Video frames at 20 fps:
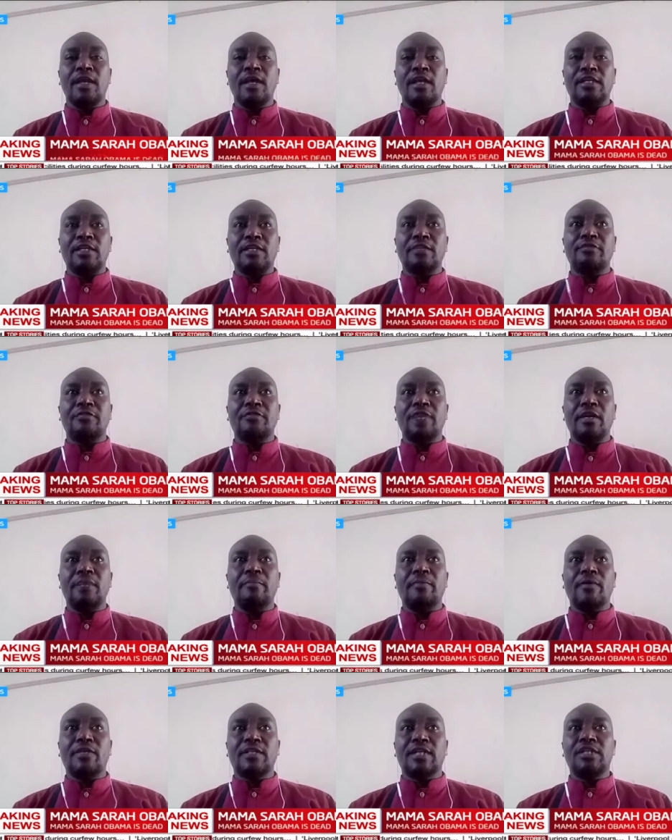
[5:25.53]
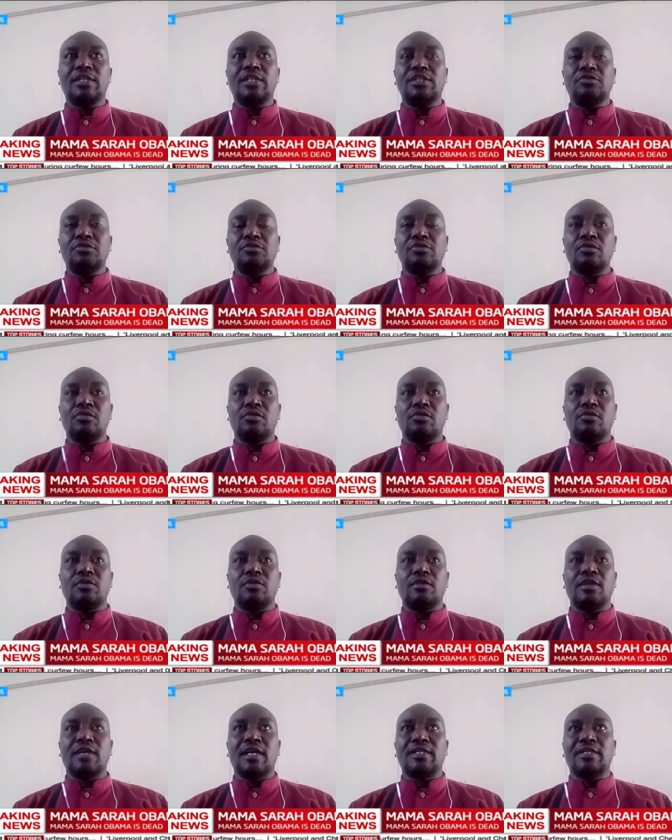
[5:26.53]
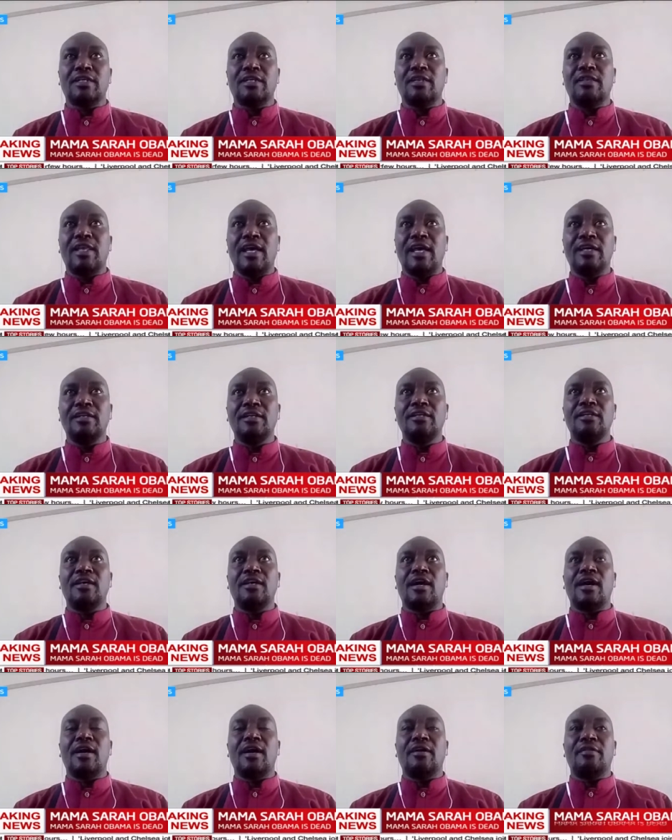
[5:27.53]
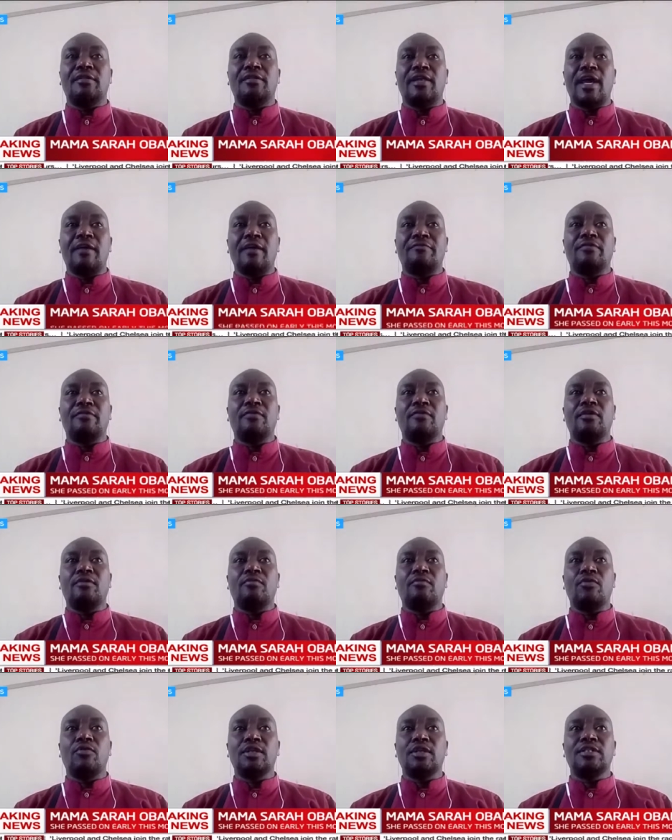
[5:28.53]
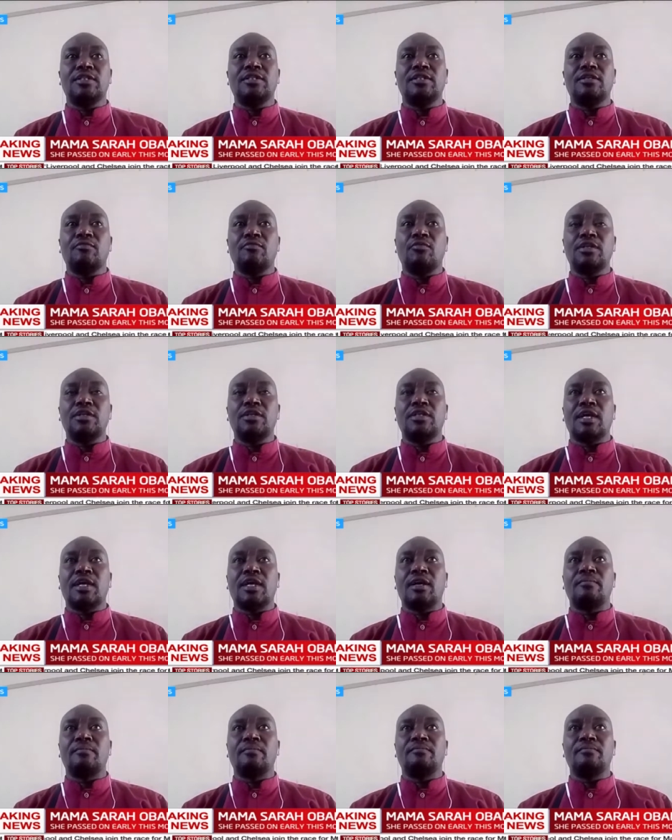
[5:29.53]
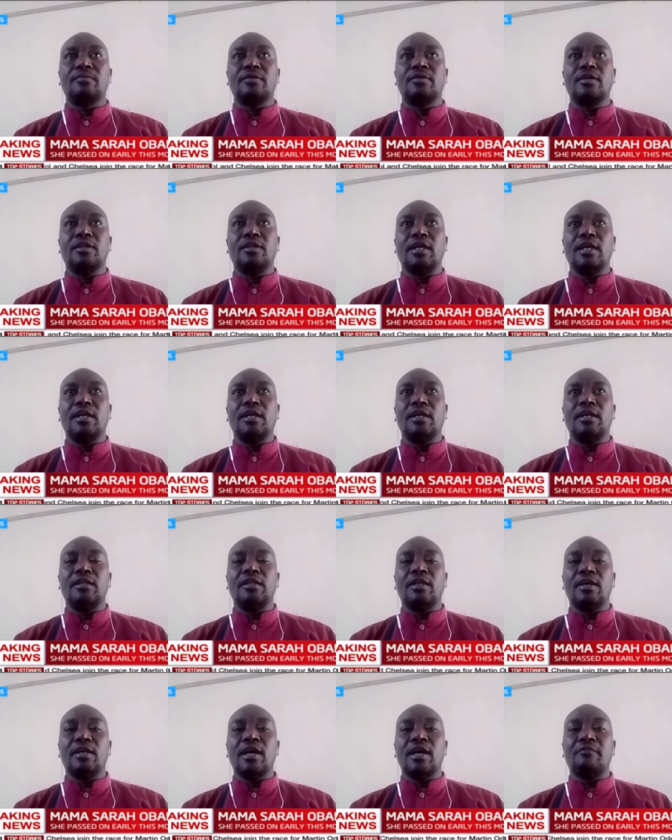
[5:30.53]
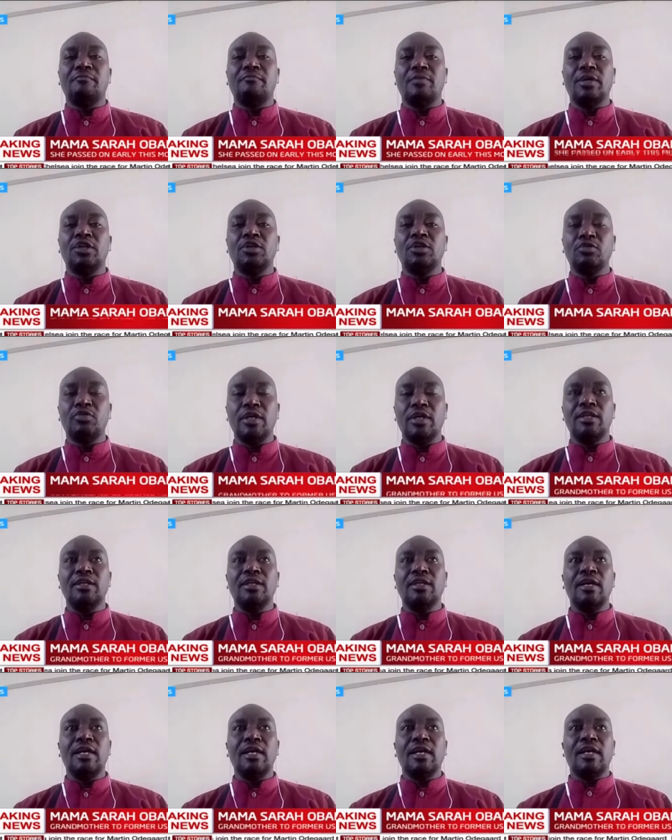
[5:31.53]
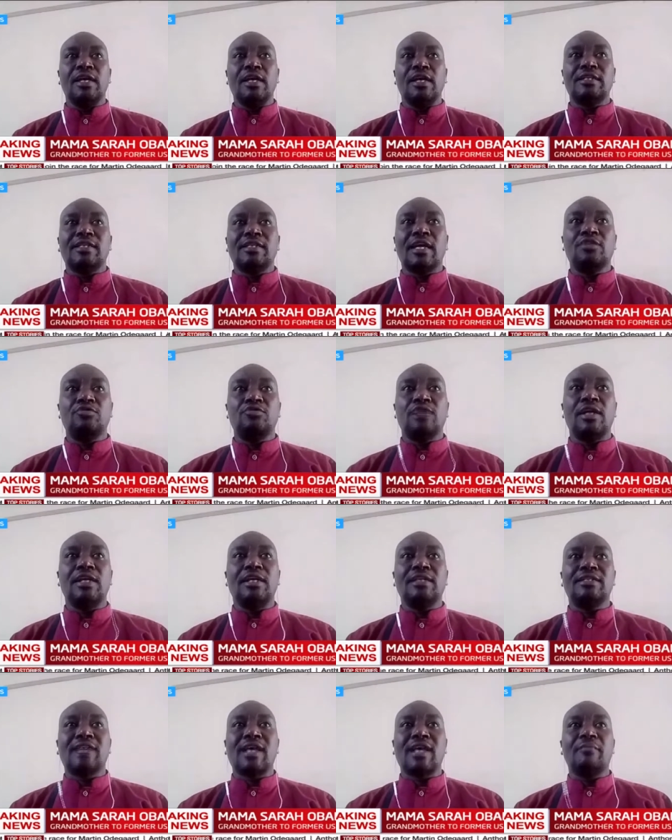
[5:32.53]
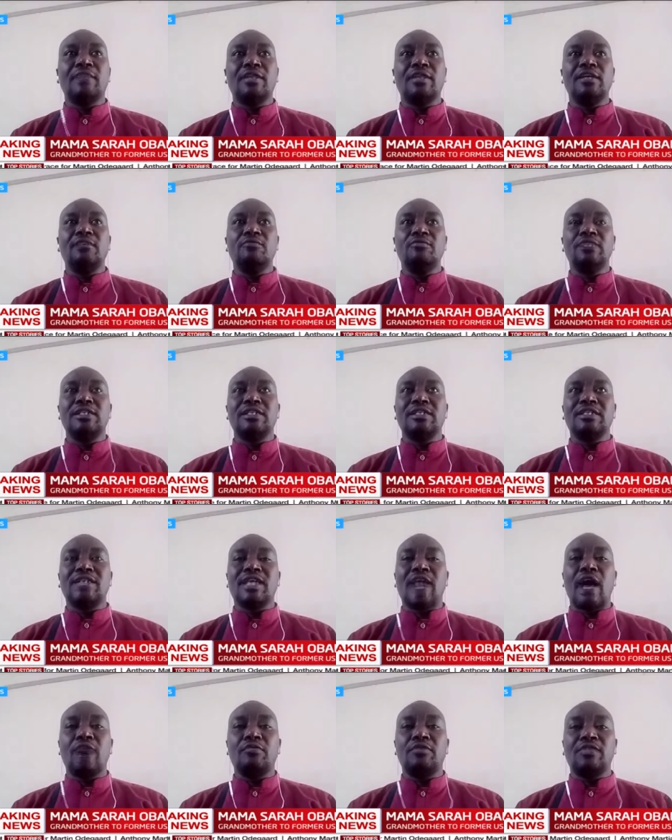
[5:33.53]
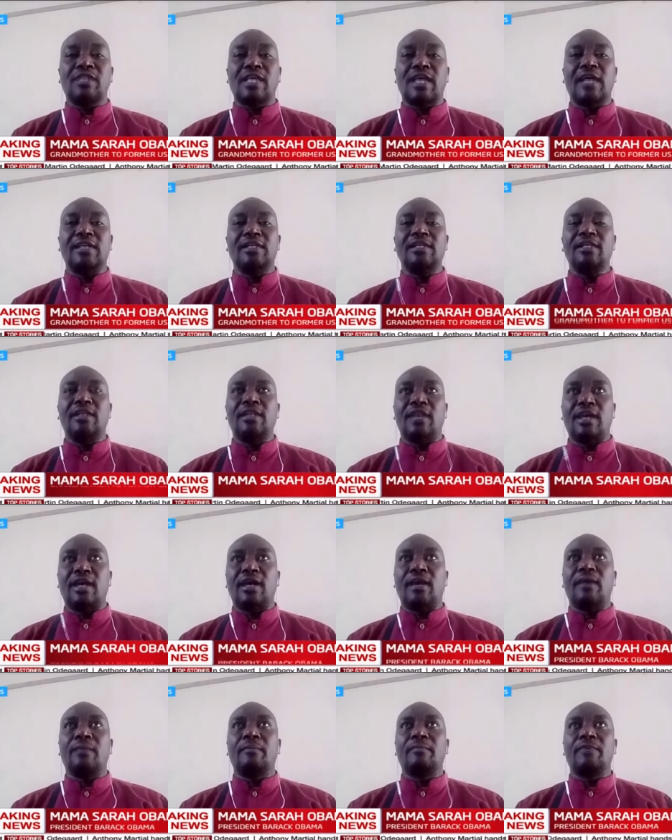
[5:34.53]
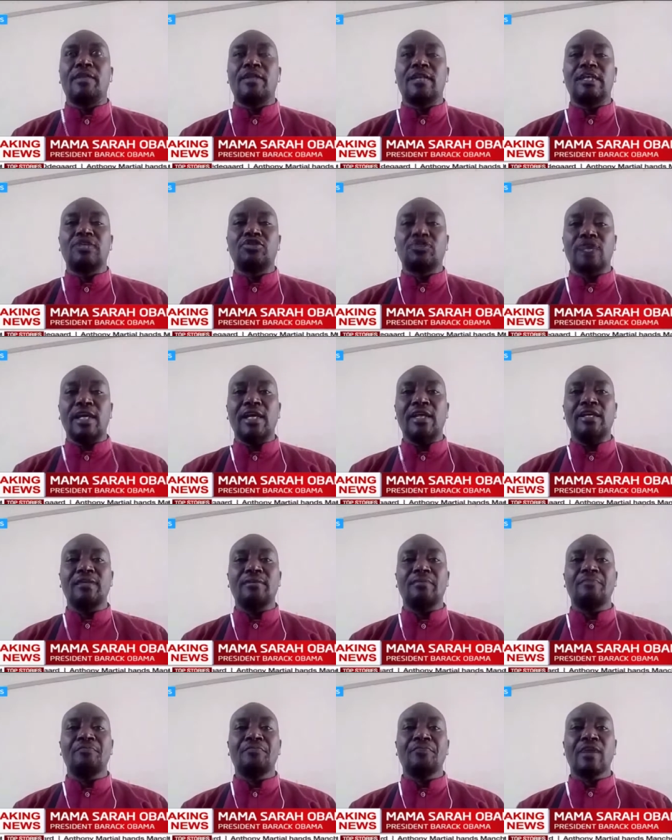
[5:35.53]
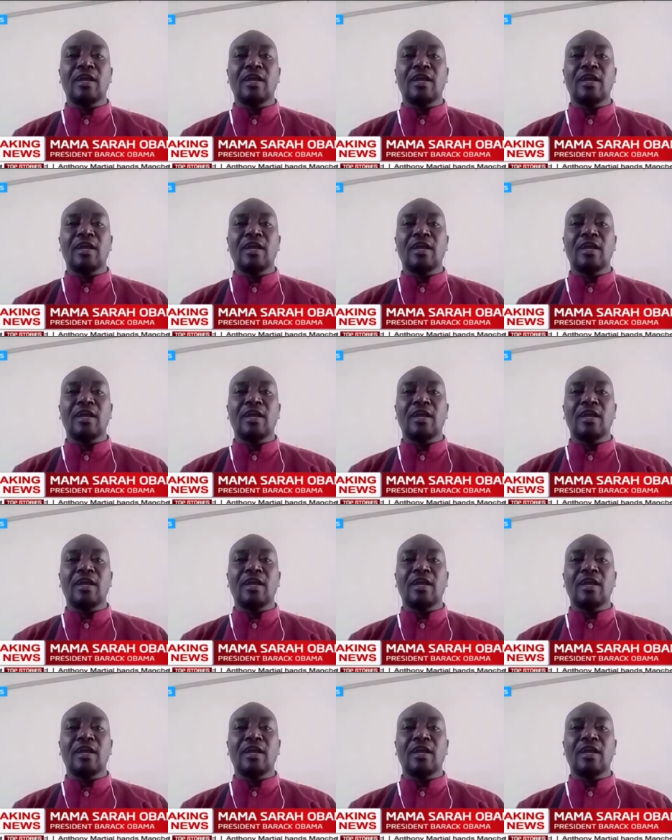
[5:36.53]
It is very important to know that then, uh, therefore, what what um, they they have been doing is actually something which is outside the the training.